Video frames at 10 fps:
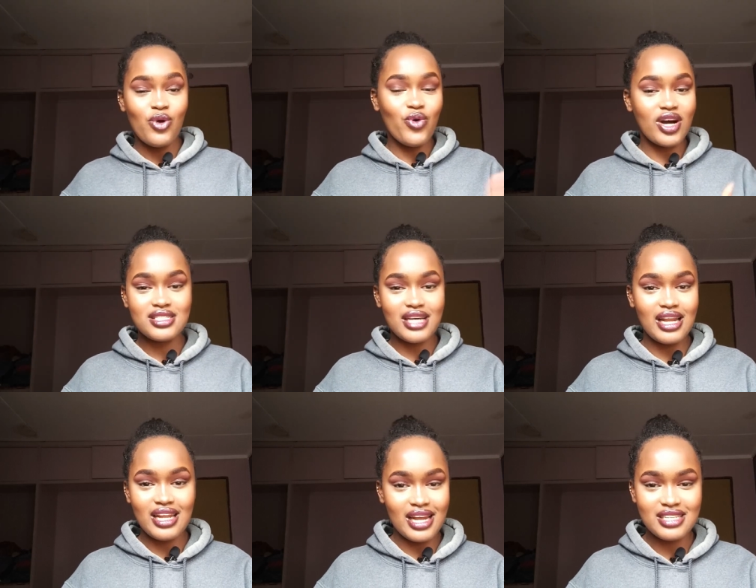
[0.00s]
who has
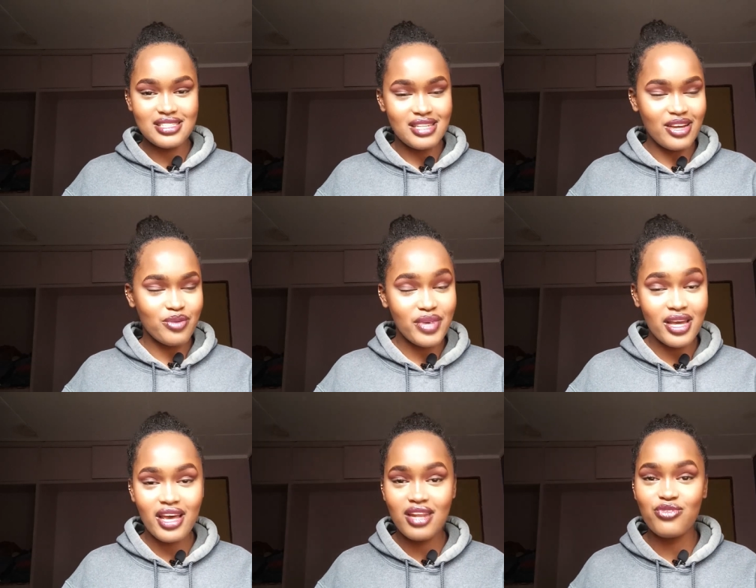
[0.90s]
curly lashes like
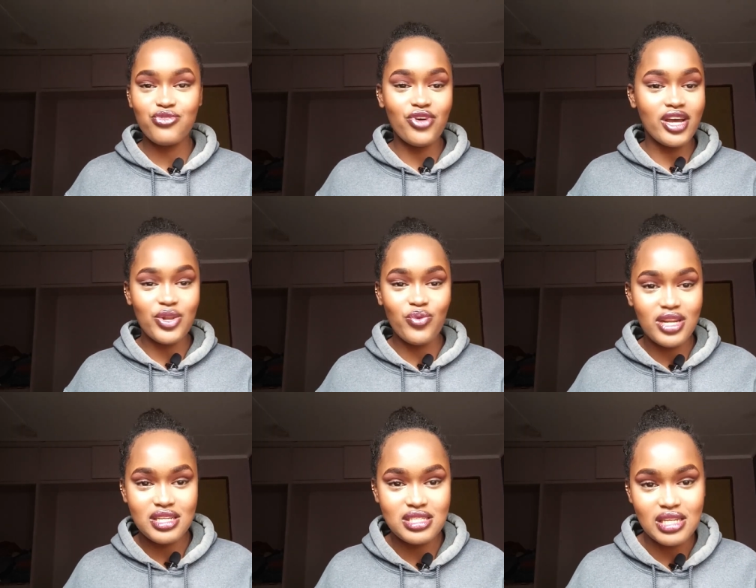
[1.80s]
me and for
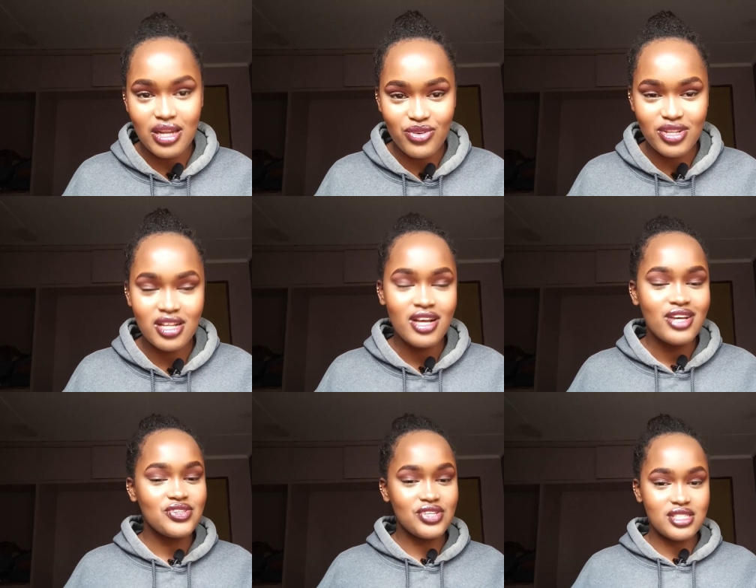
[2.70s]
anyone in general.
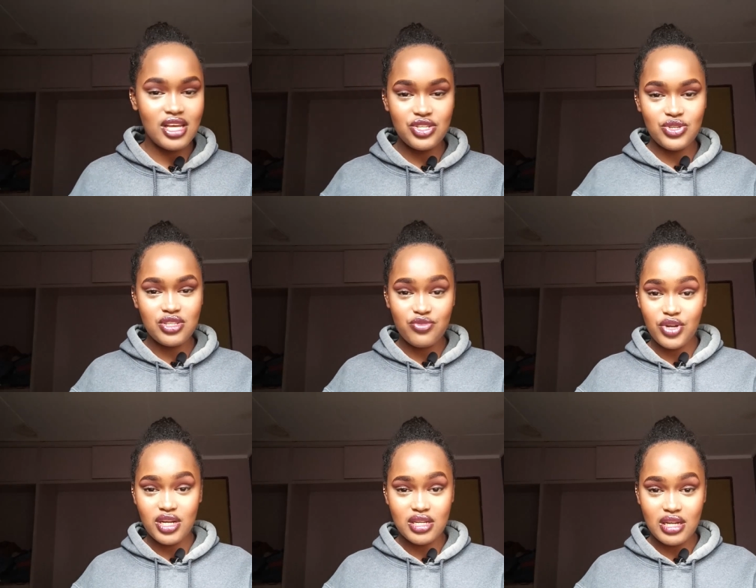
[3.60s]
So stay tuned if you
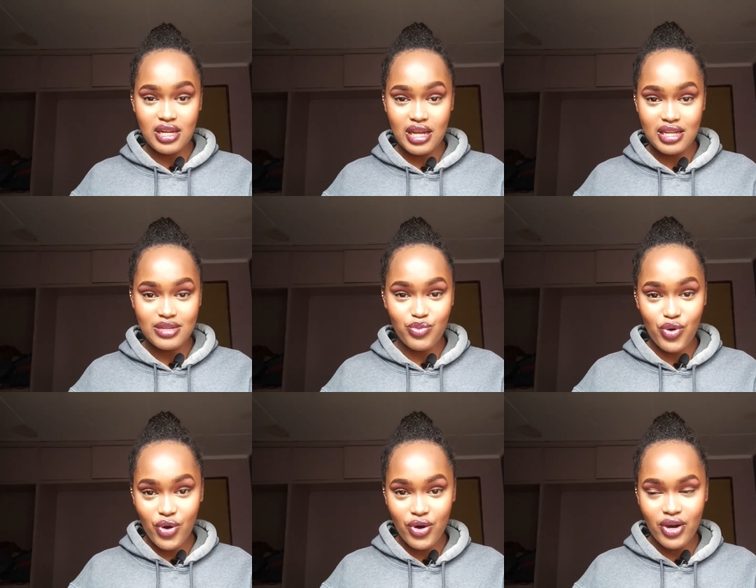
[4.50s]
want to learn
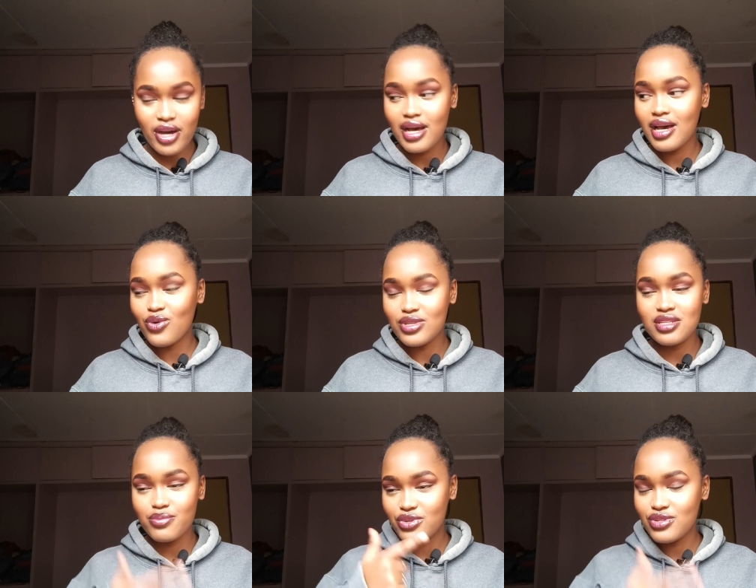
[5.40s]
more. I was
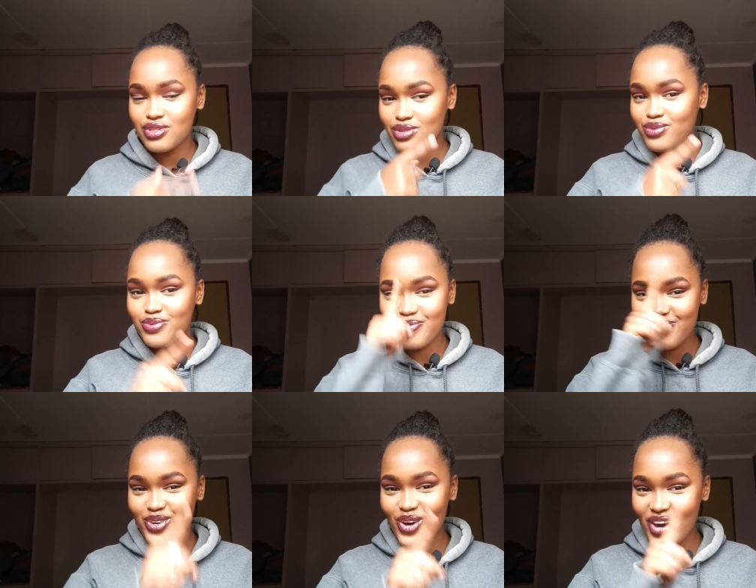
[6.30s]
supposed to
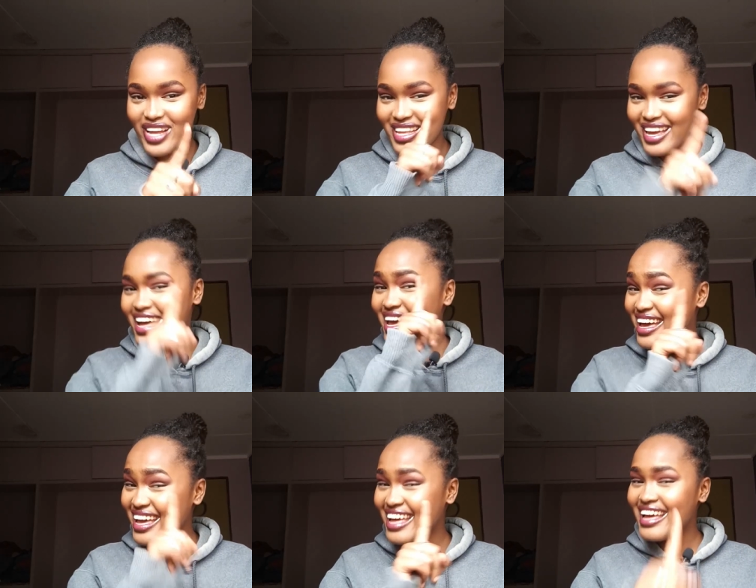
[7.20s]
more that.
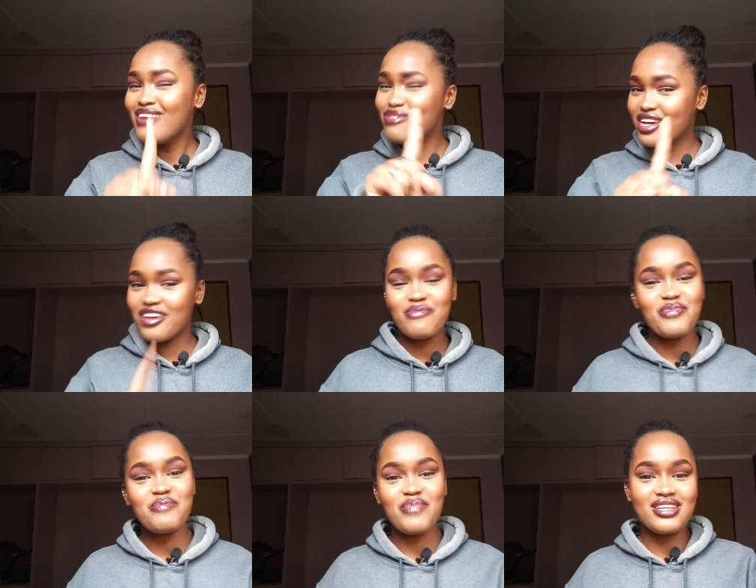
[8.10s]
Forgive
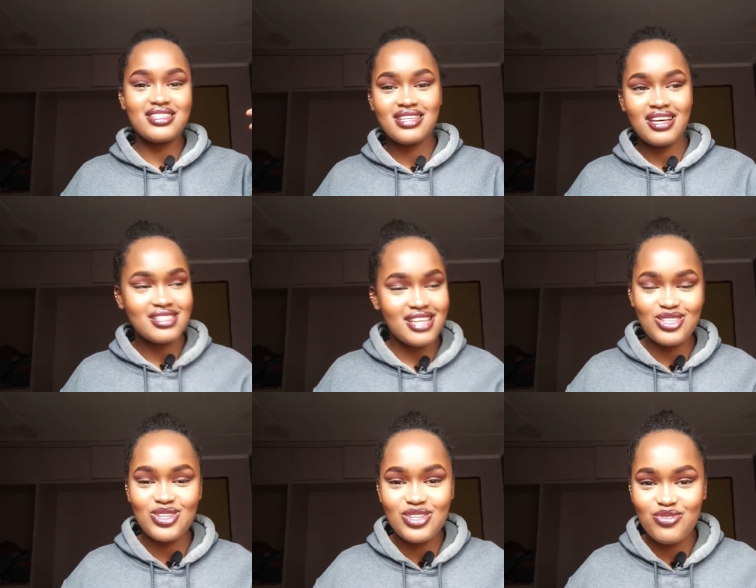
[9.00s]
me, but
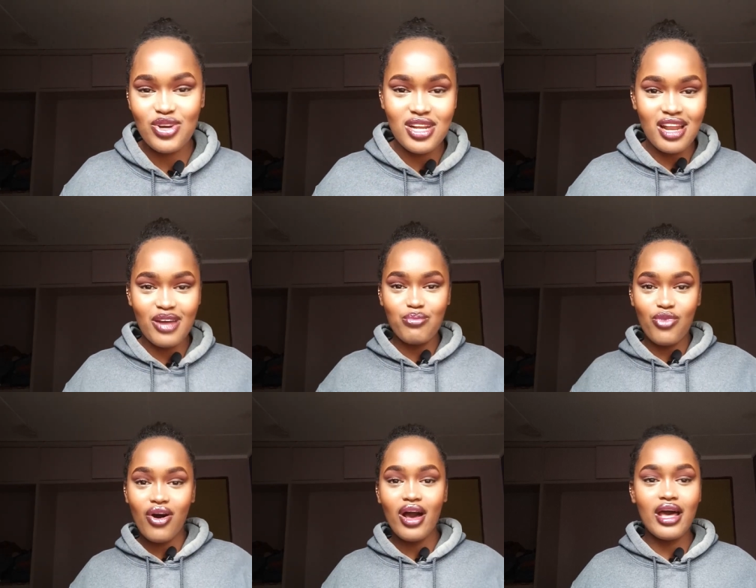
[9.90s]
stay tuned if you want to learn
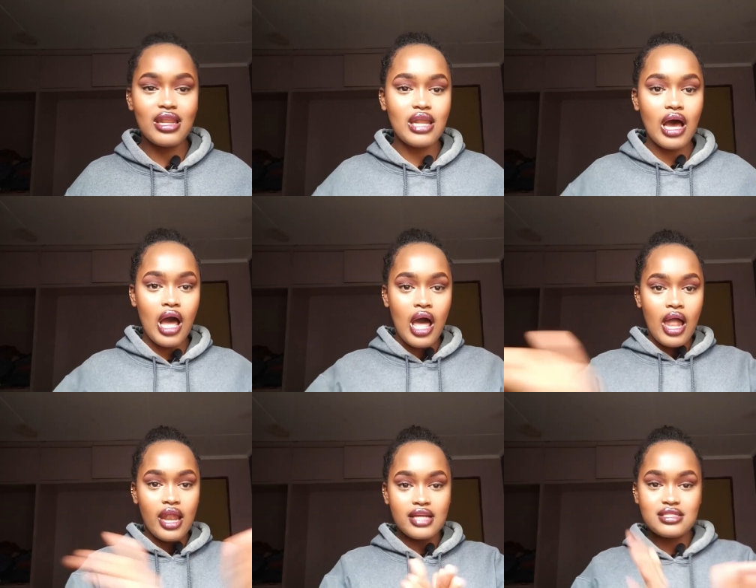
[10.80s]
more and
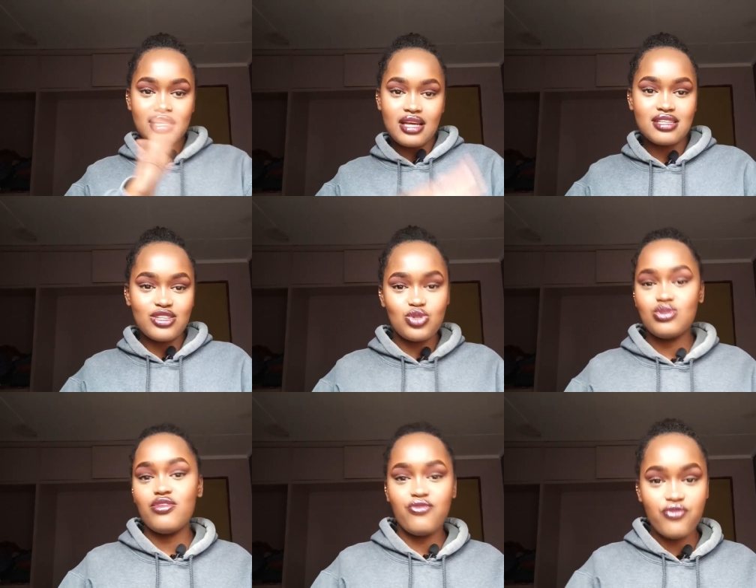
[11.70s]
let's get into the